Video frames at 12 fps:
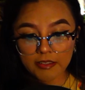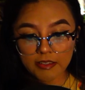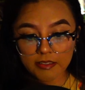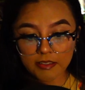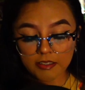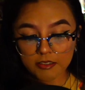
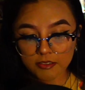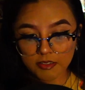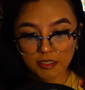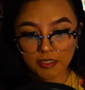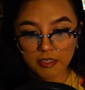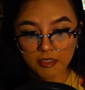that there's
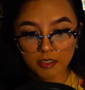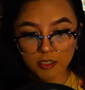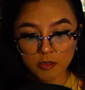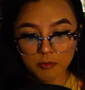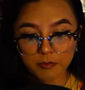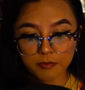like
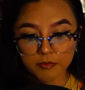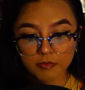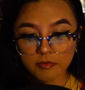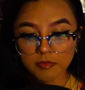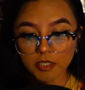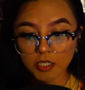
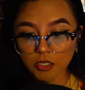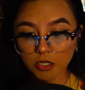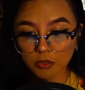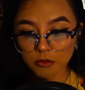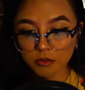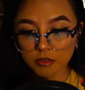a
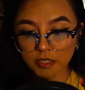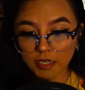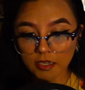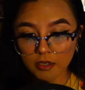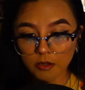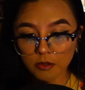ghost
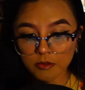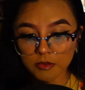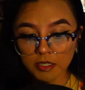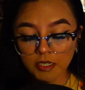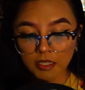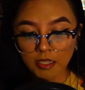
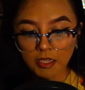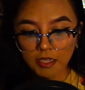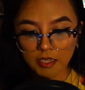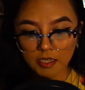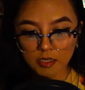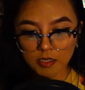town,
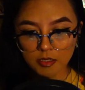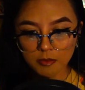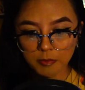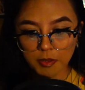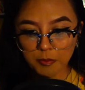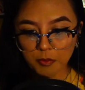
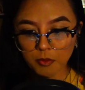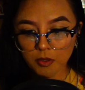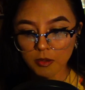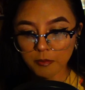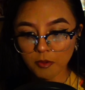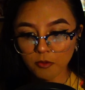and people
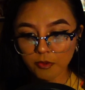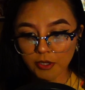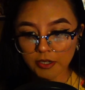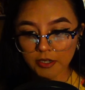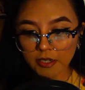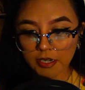come over
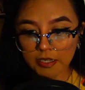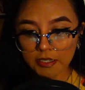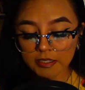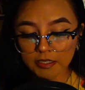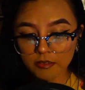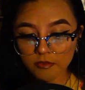here
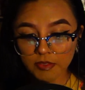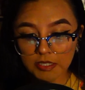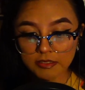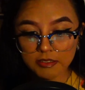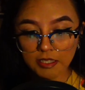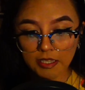and
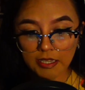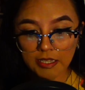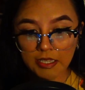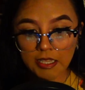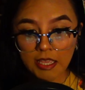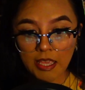
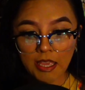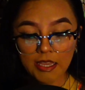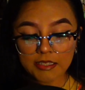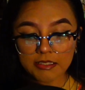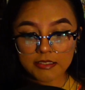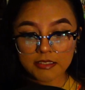investigate.
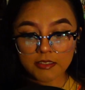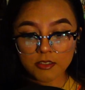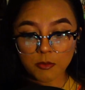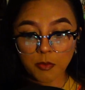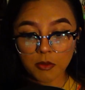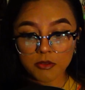And this is
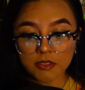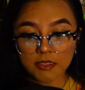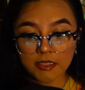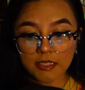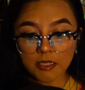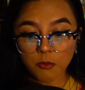
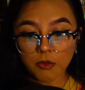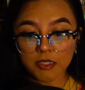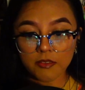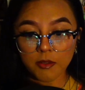supposedly one of